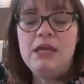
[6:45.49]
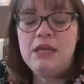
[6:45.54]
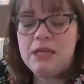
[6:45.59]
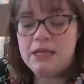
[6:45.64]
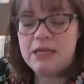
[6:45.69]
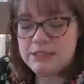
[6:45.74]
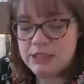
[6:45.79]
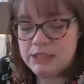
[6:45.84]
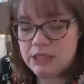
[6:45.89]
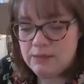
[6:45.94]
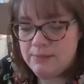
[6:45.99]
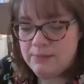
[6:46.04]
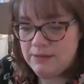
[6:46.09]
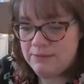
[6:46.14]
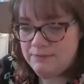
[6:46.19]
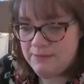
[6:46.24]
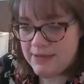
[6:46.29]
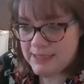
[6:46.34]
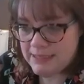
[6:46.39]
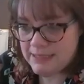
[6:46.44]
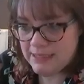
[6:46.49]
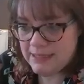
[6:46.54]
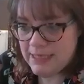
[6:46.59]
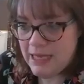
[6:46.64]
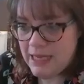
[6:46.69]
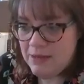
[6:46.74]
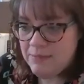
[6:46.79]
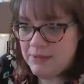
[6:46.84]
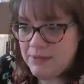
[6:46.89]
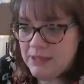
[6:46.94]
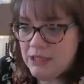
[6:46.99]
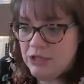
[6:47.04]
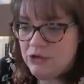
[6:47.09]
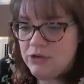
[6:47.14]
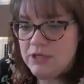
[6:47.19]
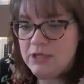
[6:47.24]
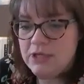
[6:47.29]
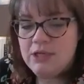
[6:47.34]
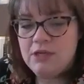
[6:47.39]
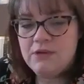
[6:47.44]
It's going to be facing down, but then you're
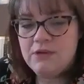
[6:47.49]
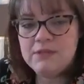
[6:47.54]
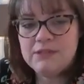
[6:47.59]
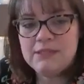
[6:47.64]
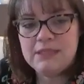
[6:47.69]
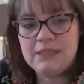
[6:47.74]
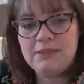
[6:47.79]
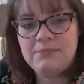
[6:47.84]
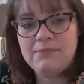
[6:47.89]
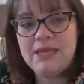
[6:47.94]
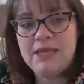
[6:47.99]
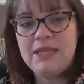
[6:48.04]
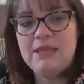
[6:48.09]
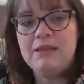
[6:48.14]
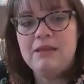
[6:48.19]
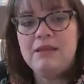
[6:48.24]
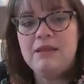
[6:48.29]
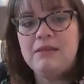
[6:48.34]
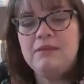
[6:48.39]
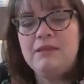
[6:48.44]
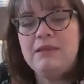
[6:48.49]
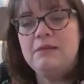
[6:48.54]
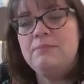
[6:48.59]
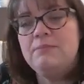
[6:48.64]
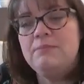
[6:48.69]
going to notice that the